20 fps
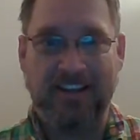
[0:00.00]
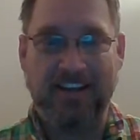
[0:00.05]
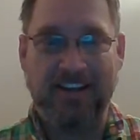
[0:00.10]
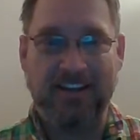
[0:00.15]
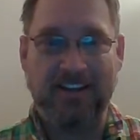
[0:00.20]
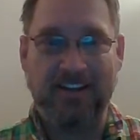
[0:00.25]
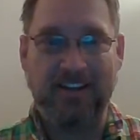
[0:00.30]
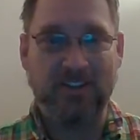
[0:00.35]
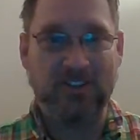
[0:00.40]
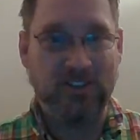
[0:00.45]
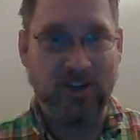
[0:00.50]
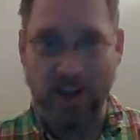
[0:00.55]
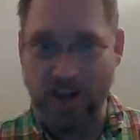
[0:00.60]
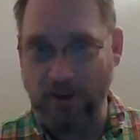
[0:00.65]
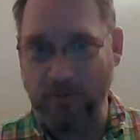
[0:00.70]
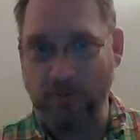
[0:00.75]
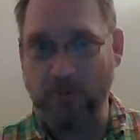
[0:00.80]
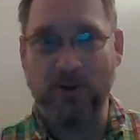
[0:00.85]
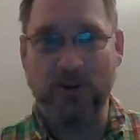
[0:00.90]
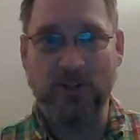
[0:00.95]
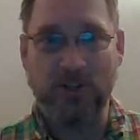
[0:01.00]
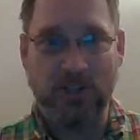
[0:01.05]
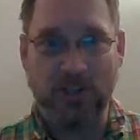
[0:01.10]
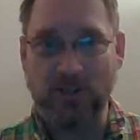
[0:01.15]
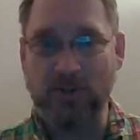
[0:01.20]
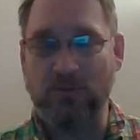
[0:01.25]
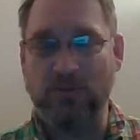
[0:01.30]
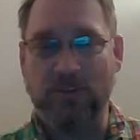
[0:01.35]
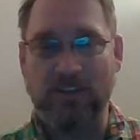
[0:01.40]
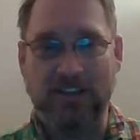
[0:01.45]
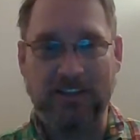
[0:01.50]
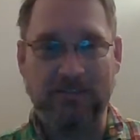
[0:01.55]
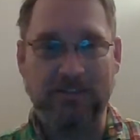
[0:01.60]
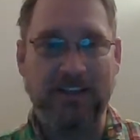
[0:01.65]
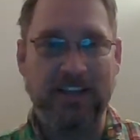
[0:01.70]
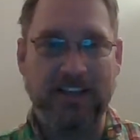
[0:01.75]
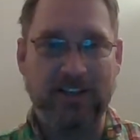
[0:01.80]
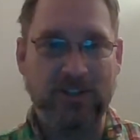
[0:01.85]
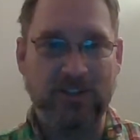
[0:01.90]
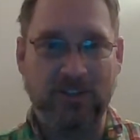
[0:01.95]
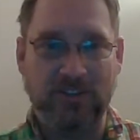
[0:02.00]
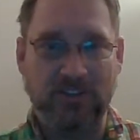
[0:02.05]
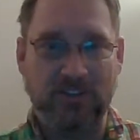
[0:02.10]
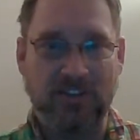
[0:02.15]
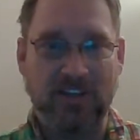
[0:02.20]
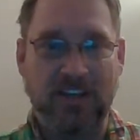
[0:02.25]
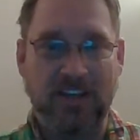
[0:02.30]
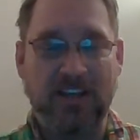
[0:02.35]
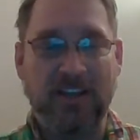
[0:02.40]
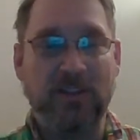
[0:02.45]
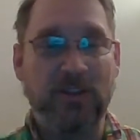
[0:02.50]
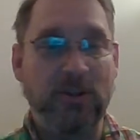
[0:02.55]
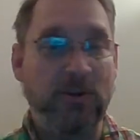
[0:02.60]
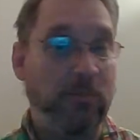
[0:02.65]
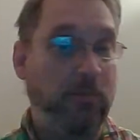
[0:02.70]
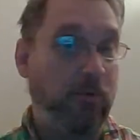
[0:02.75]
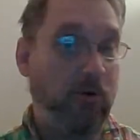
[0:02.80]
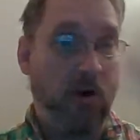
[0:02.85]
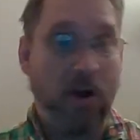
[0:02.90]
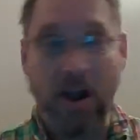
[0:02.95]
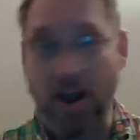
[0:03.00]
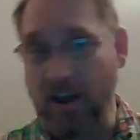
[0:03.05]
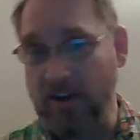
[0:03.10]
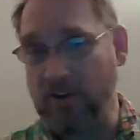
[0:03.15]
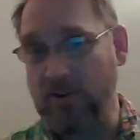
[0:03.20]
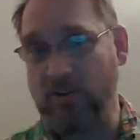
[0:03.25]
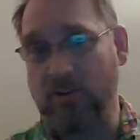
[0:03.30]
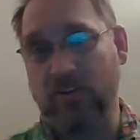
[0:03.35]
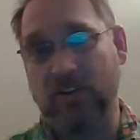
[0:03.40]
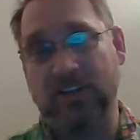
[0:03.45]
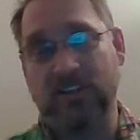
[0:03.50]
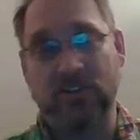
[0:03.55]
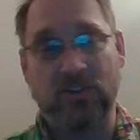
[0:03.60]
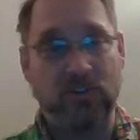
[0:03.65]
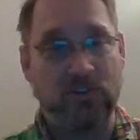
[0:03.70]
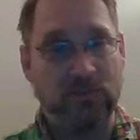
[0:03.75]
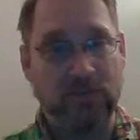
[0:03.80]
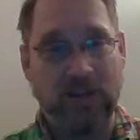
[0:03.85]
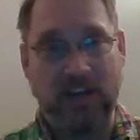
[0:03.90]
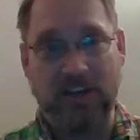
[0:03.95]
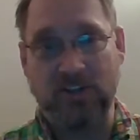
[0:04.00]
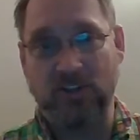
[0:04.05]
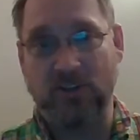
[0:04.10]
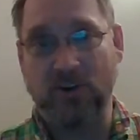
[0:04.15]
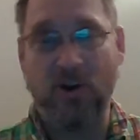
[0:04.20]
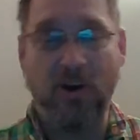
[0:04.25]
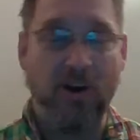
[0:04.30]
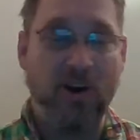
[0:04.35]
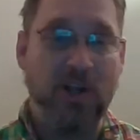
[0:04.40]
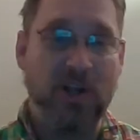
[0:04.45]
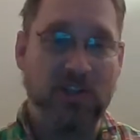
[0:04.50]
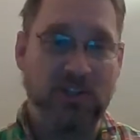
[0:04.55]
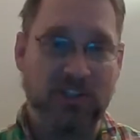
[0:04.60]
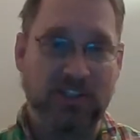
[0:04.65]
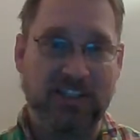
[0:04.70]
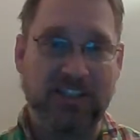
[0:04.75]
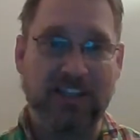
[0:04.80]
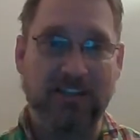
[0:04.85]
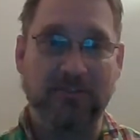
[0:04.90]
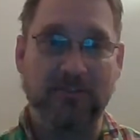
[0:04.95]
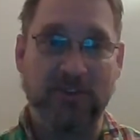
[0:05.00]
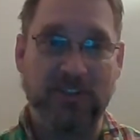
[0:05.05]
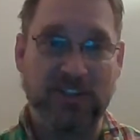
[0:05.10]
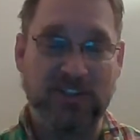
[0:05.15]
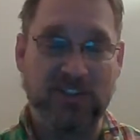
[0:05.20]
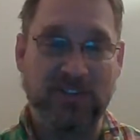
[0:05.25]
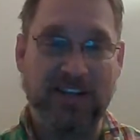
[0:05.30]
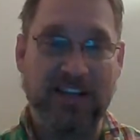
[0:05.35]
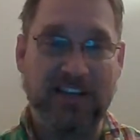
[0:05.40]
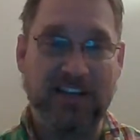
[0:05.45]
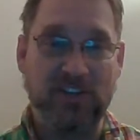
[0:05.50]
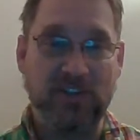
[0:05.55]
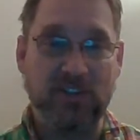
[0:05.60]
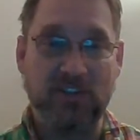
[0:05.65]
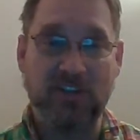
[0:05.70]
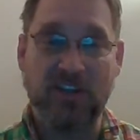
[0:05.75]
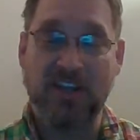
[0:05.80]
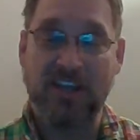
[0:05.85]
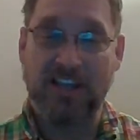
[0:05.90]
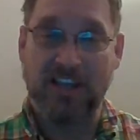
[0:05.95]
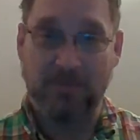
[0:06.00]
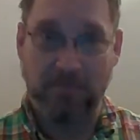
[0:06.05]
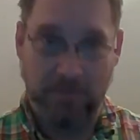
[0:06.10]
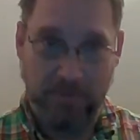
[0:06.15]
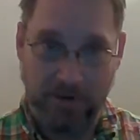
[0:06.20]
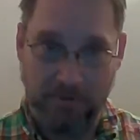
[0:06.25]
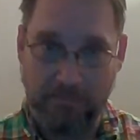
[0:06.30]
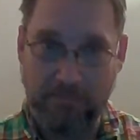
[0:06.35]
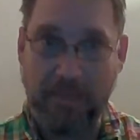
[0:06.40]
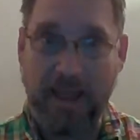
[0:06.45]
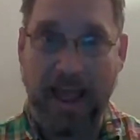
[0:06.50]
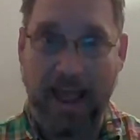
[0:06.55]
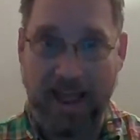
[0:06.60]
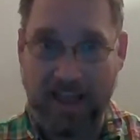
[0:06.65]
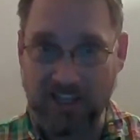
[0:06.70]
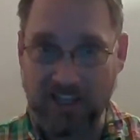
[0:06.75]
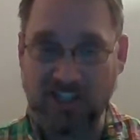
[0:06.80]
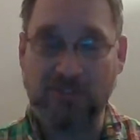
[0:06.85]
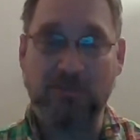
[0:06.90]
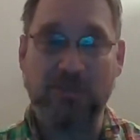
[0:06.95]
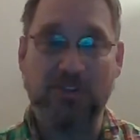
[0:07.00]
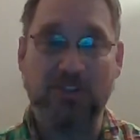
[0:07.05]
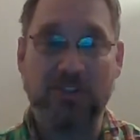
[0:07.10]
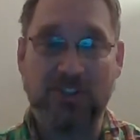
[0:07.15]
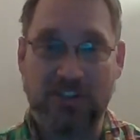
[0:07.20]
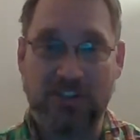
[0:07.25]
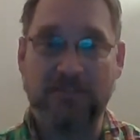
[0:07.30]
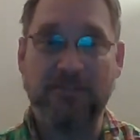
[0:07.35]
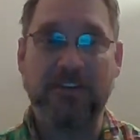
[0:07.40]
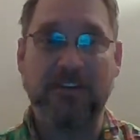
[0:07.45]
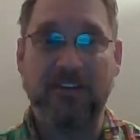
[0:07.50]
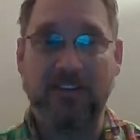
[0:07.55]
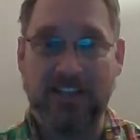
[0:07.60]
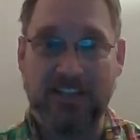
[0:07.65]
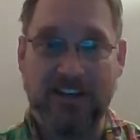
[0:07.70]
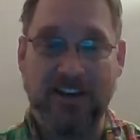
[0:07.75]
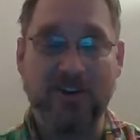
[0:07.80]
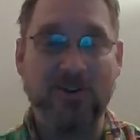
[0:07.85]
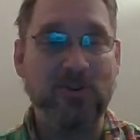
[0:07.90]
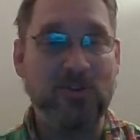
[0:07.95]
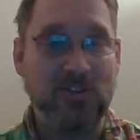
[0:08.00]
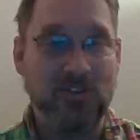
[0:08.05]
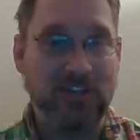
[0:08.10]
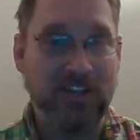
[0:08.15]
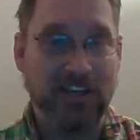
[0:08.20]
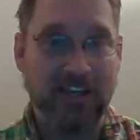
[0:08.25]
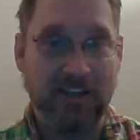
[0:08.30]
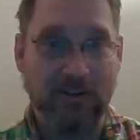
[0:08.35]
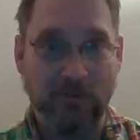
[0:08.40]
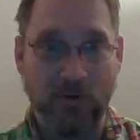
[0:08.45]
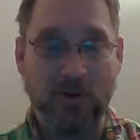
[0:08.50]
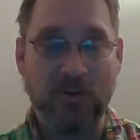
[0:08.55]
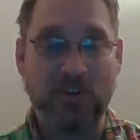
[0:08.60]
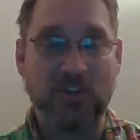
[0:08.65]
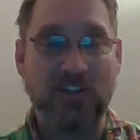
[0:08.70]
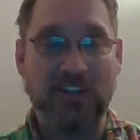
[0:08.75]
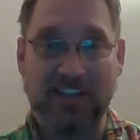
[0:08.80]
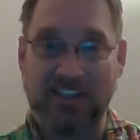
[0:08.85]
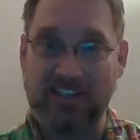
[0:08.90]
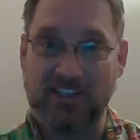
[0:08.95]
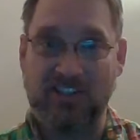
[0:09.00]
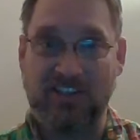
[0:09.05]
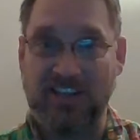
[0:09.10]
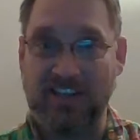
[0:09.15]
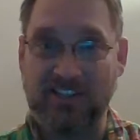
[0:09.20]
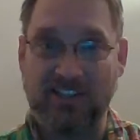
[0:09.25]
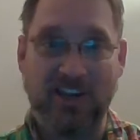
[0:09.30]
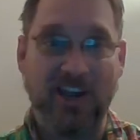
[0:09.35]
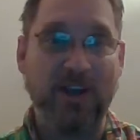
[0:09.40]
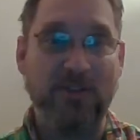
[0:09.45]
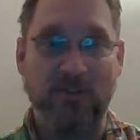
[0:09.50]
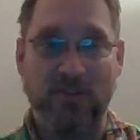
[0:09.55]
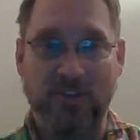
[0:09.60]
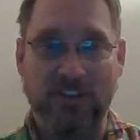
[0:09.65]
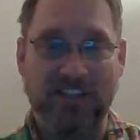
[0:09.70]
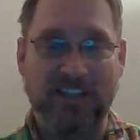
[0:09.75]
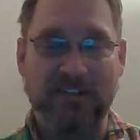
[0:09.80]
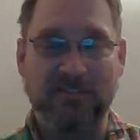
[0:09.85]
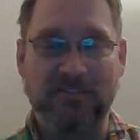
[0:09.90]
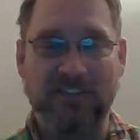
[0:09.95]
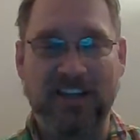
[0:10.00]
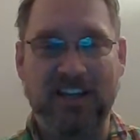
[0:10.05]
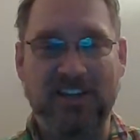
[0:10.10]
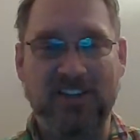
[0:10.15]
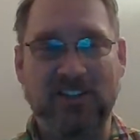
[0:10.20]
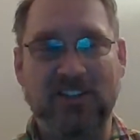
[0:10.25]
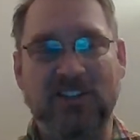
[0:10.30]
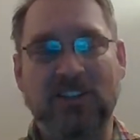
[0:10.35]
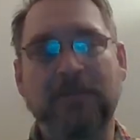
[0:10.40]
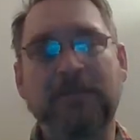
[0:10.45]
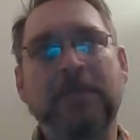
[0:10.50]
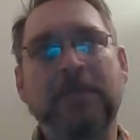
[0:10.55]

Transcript: It does not work just with divinations. The broader Nystul's Magic Aura is intended for divinations, but Mass specifically notes that it works against things other than divination.